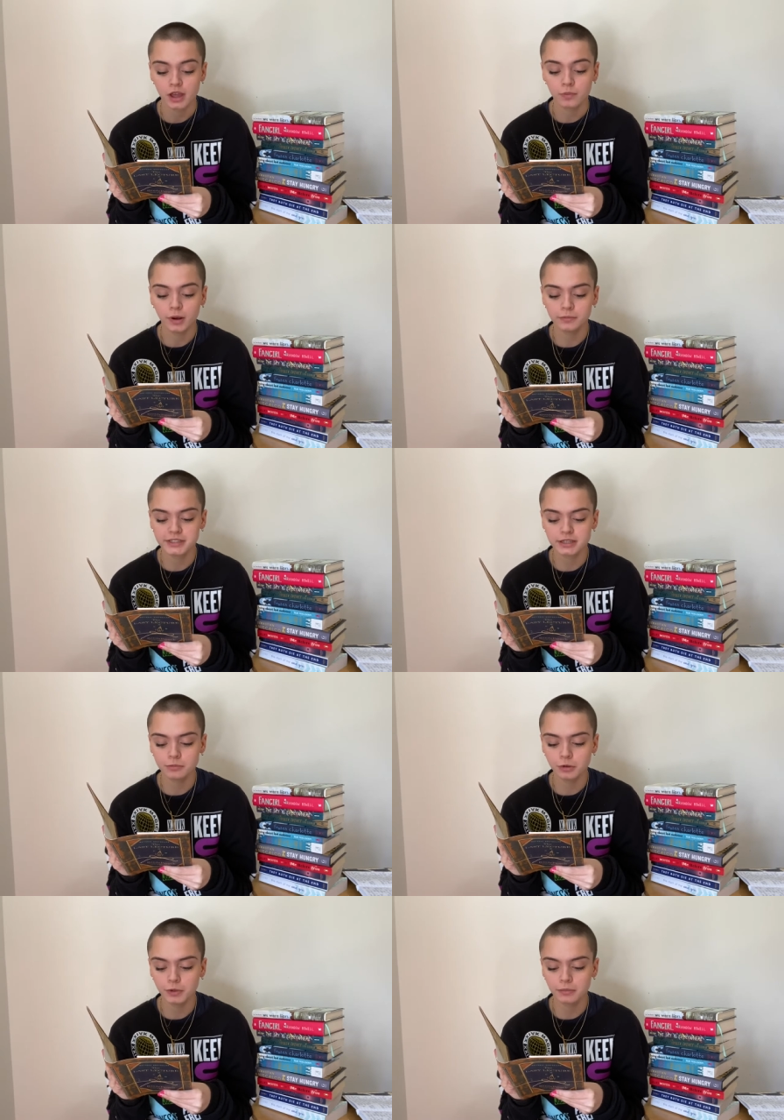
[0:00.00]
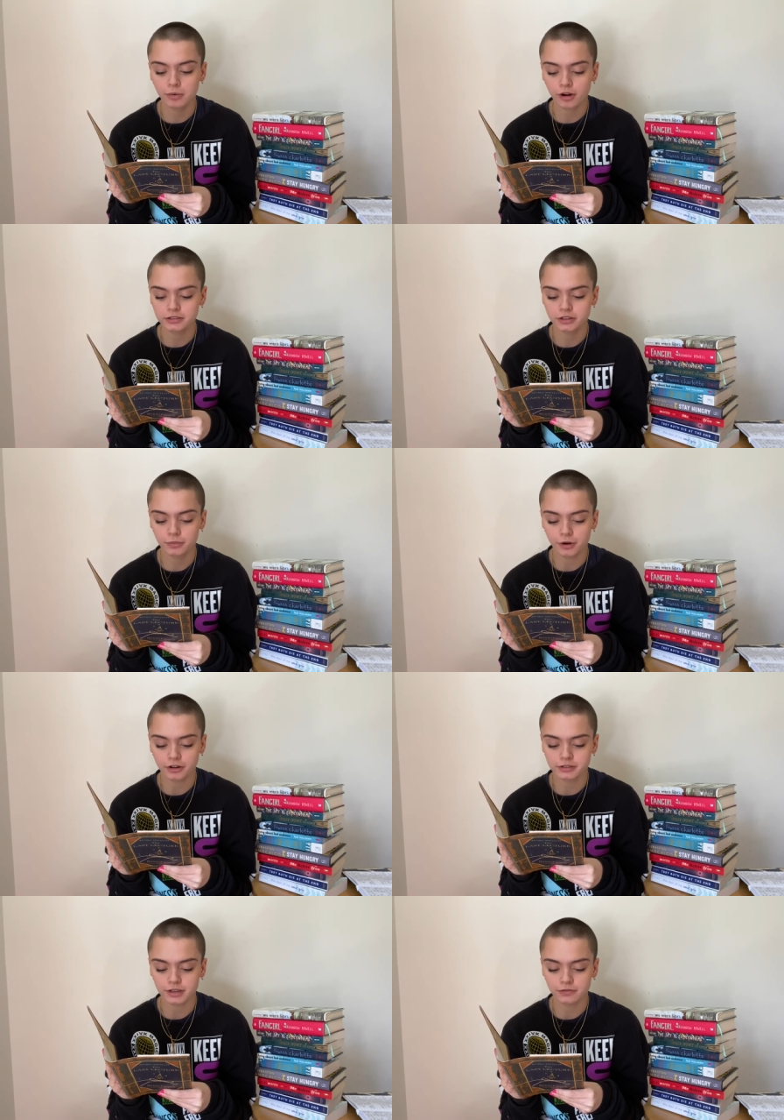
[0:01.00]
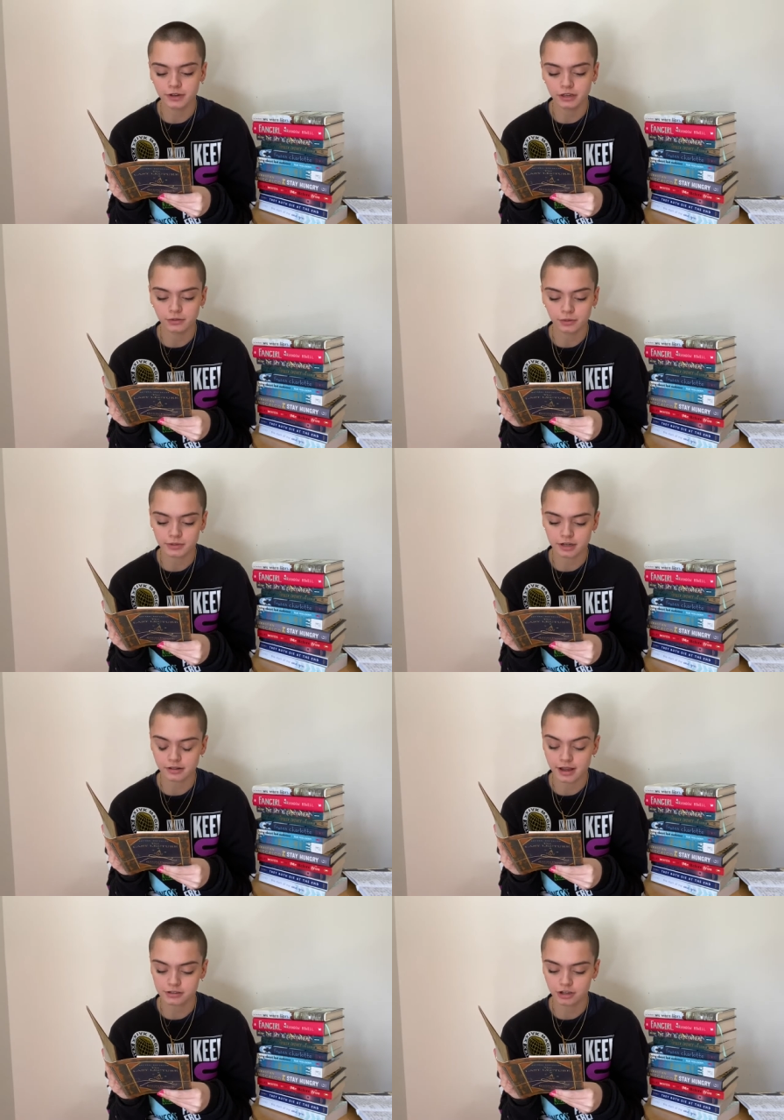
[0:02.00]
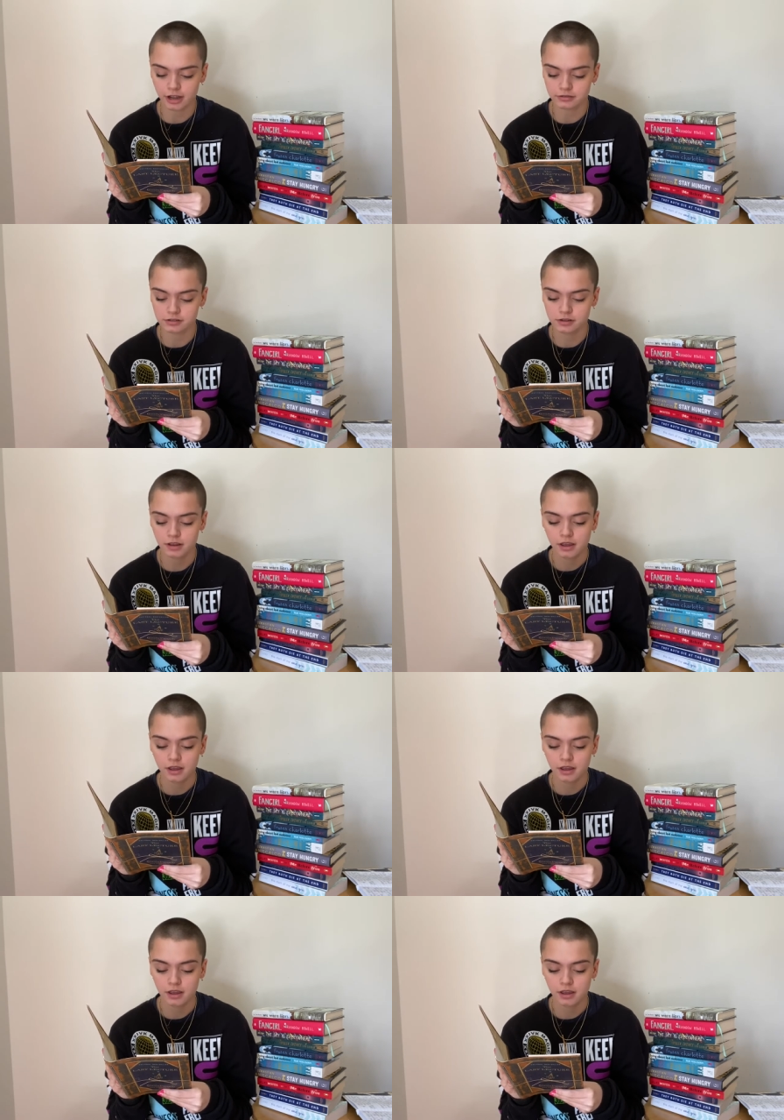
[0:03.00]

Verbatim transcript: What wisdom would we impart to the world if we knew it was our last chance?